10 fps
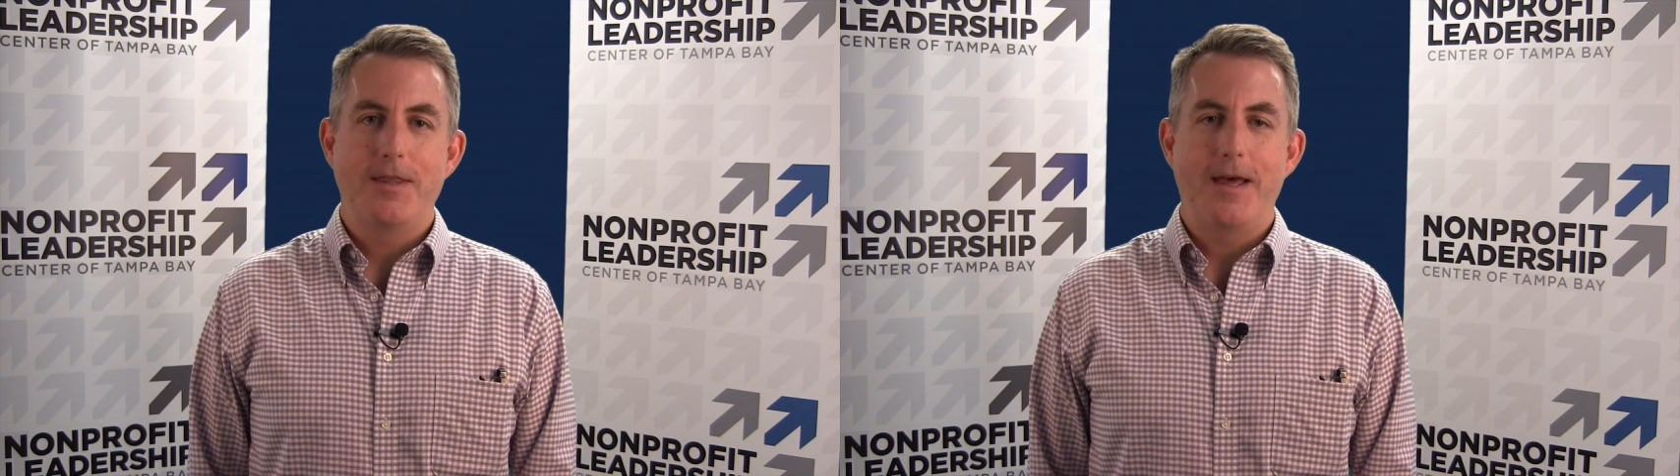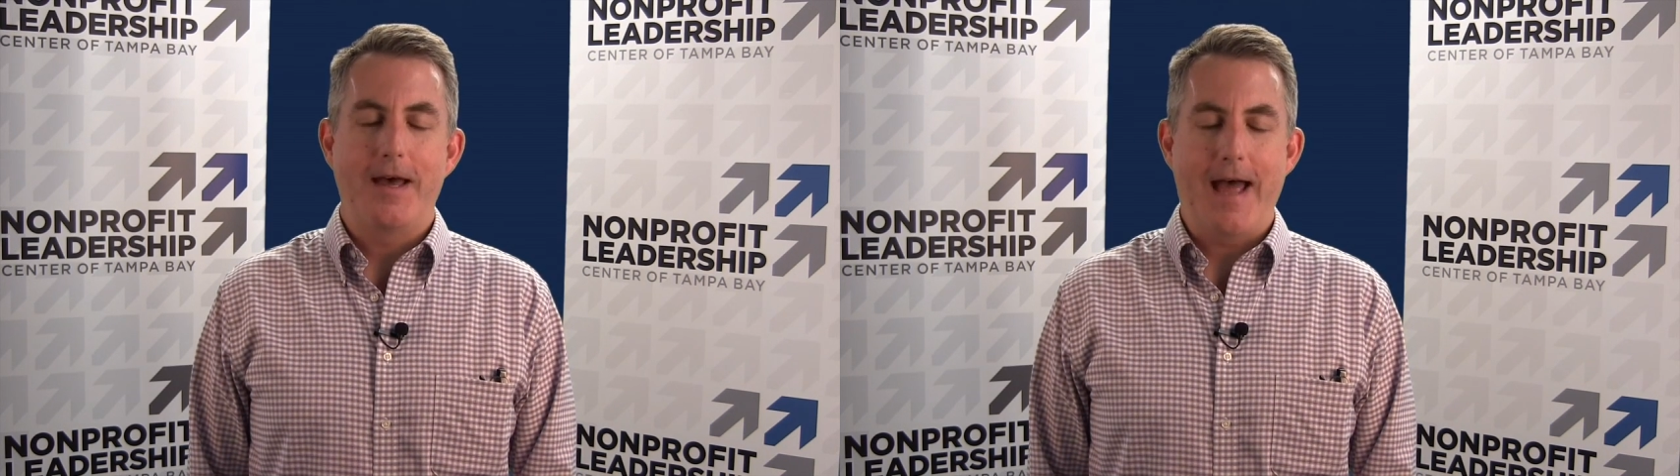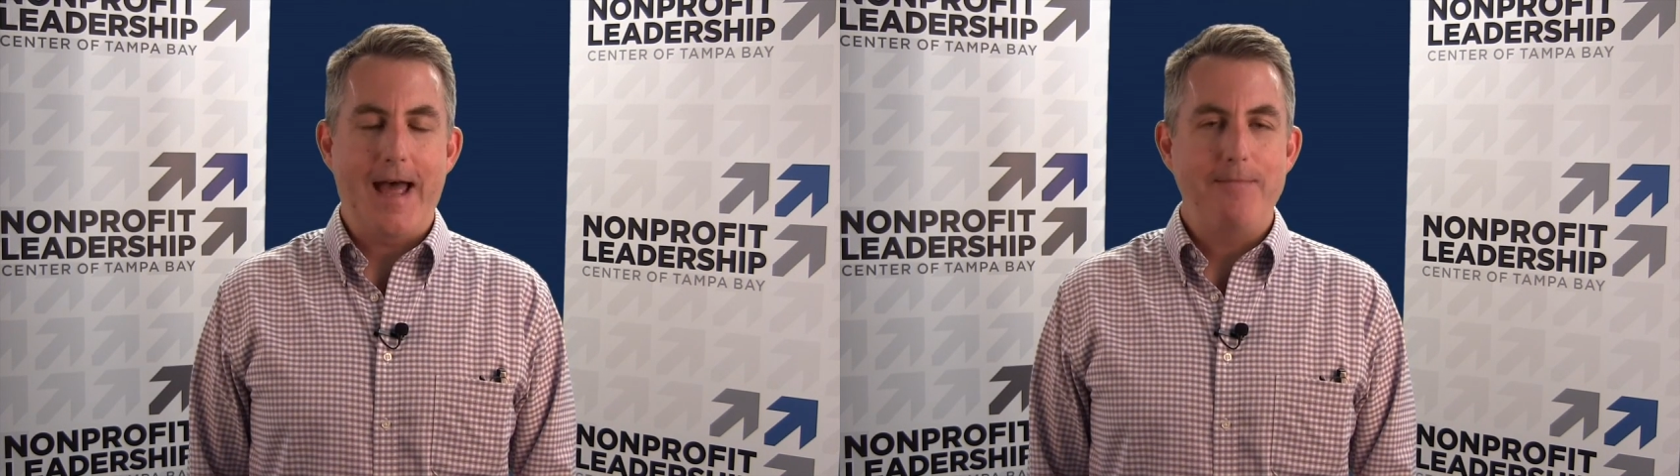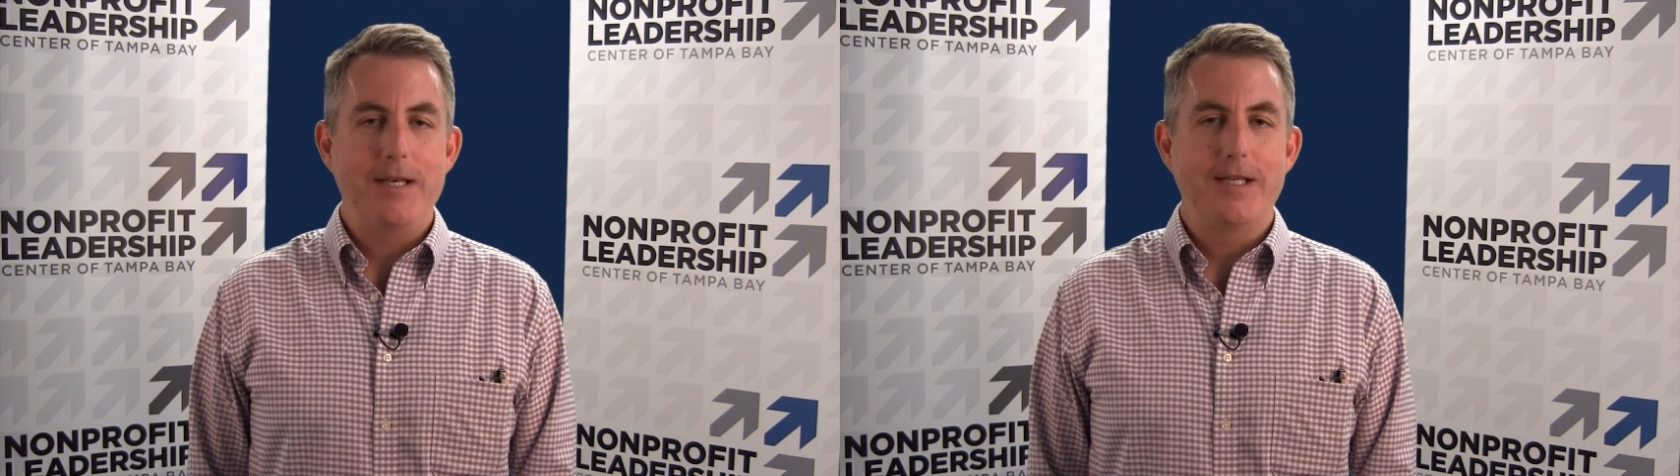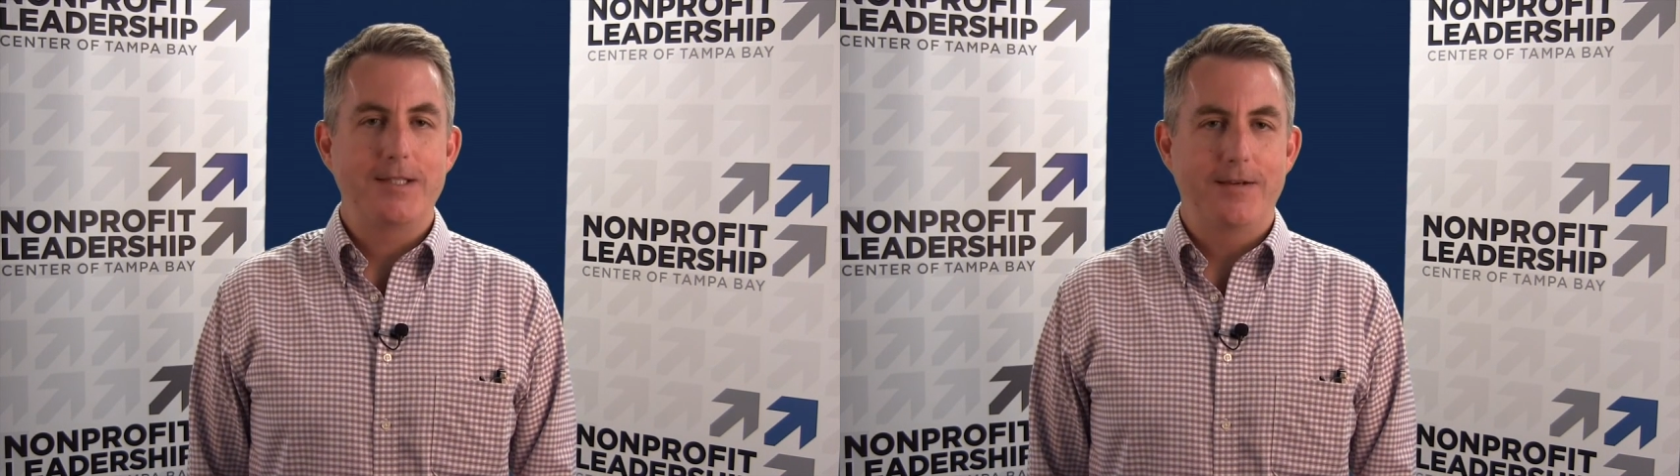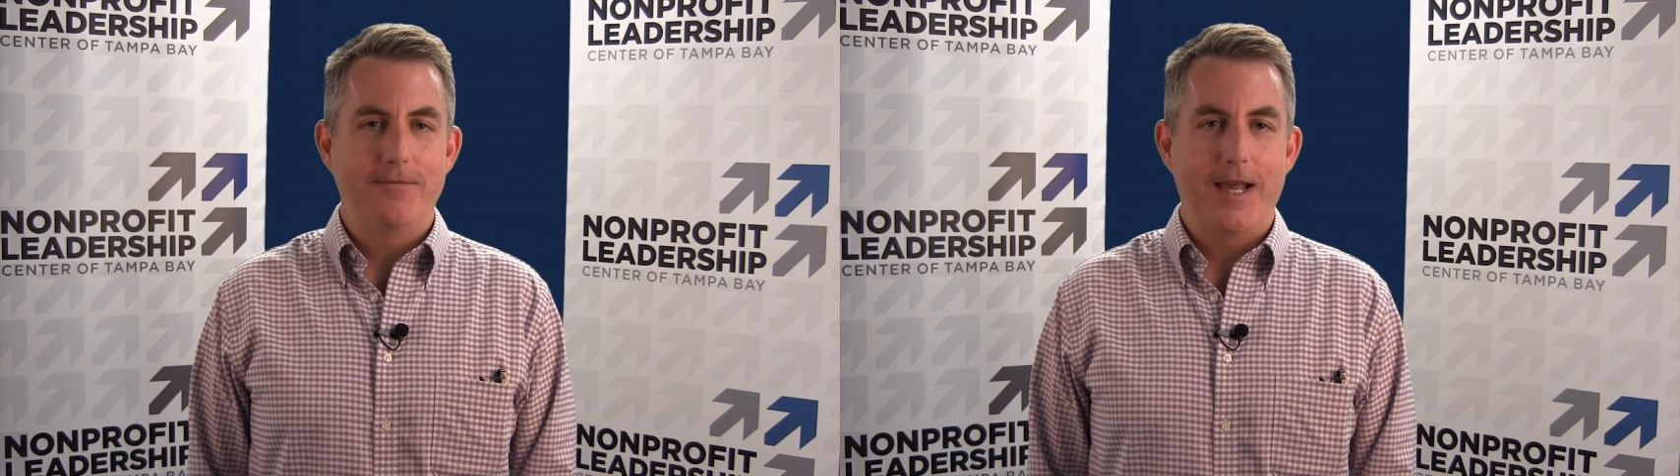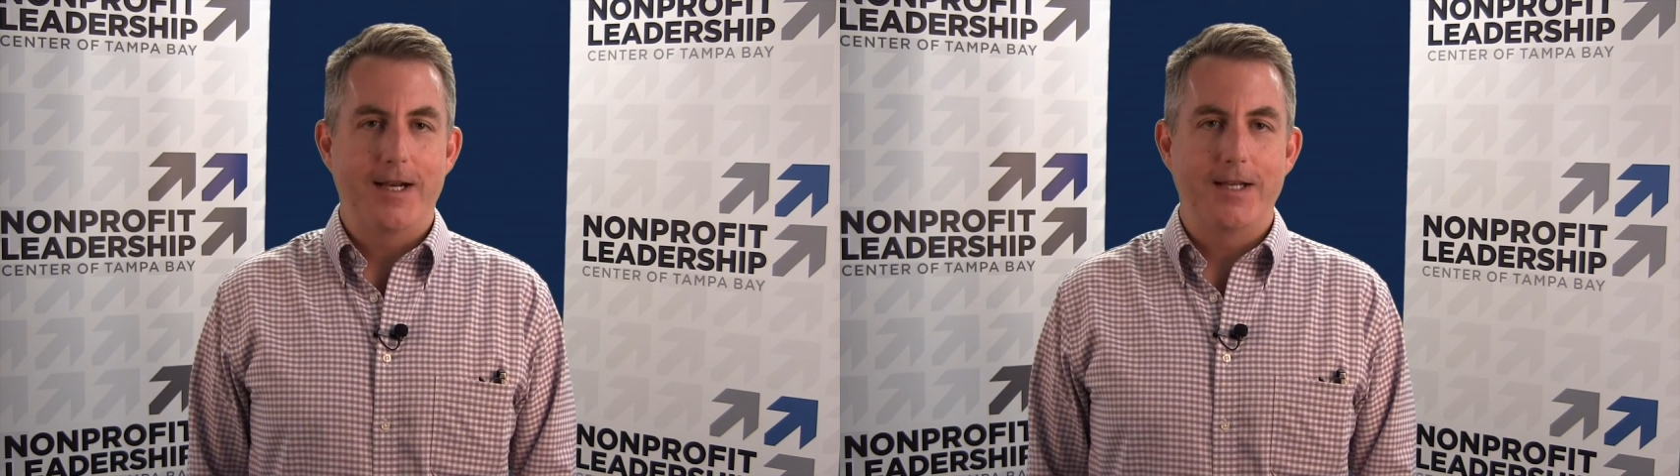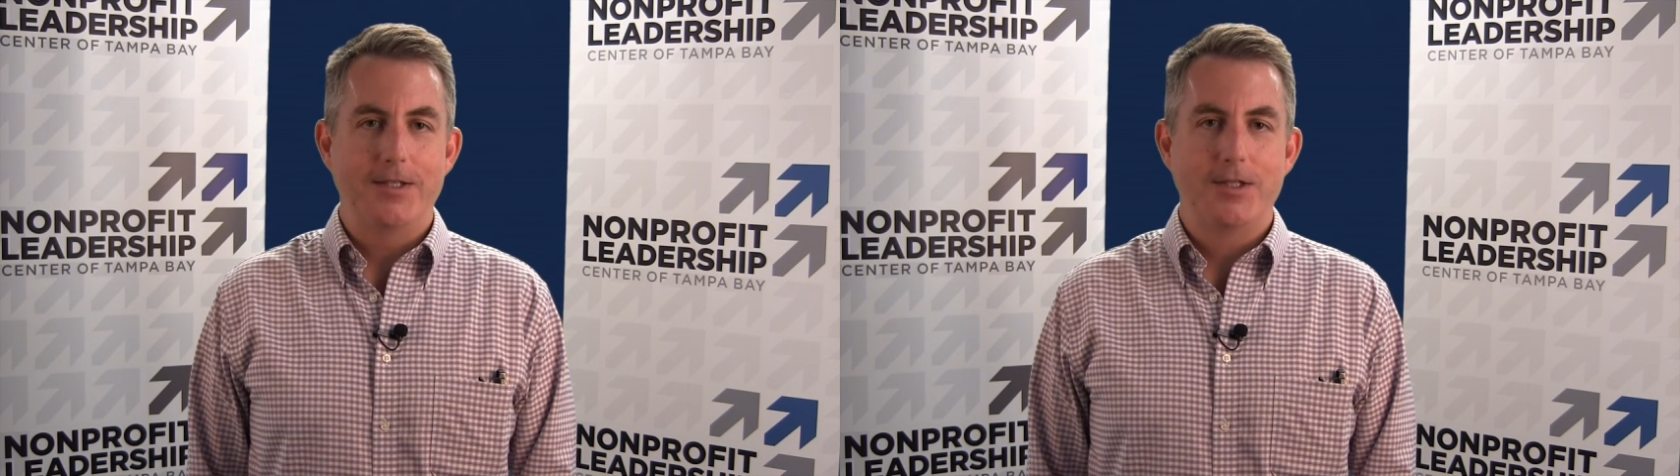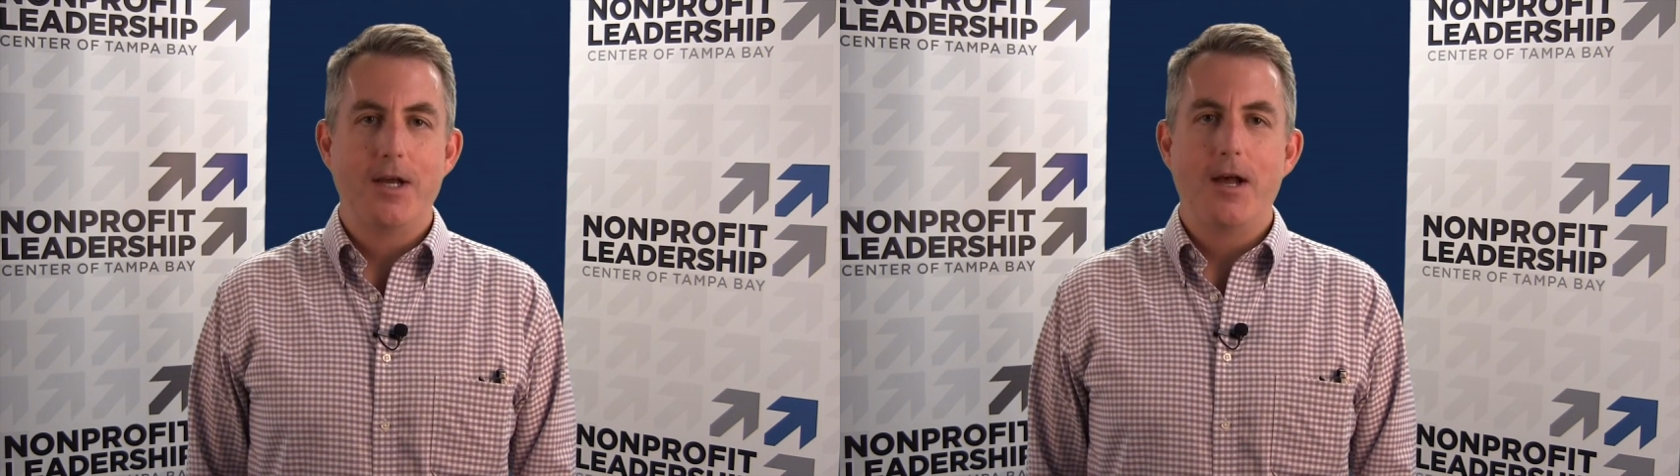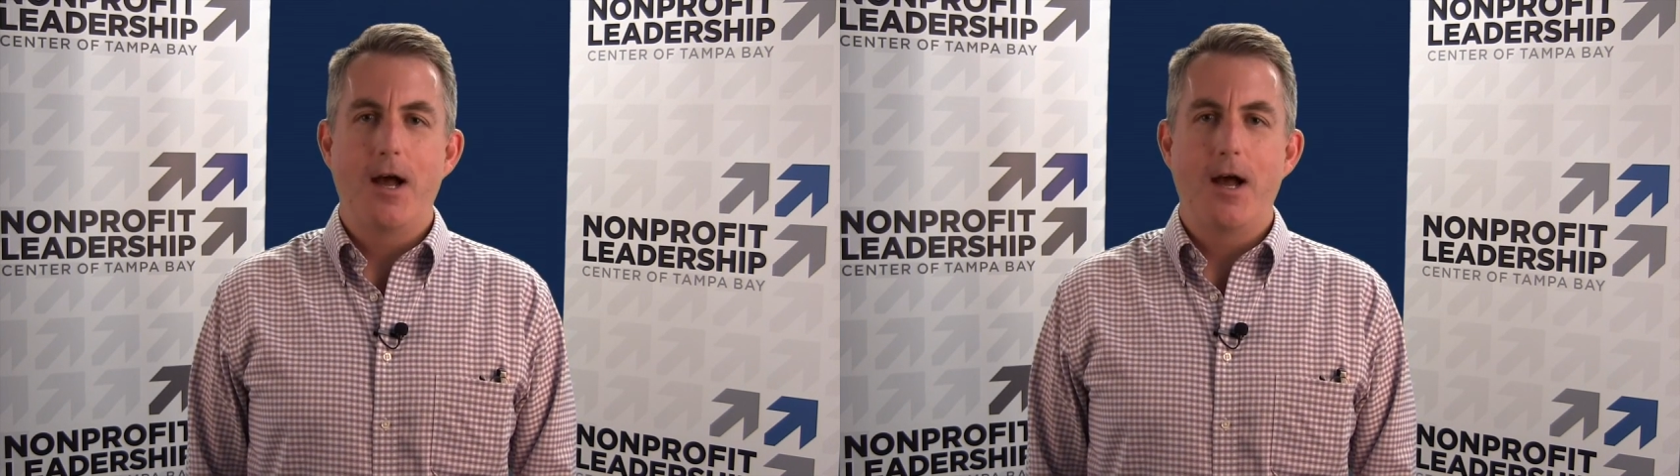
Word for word: a happiness advantage,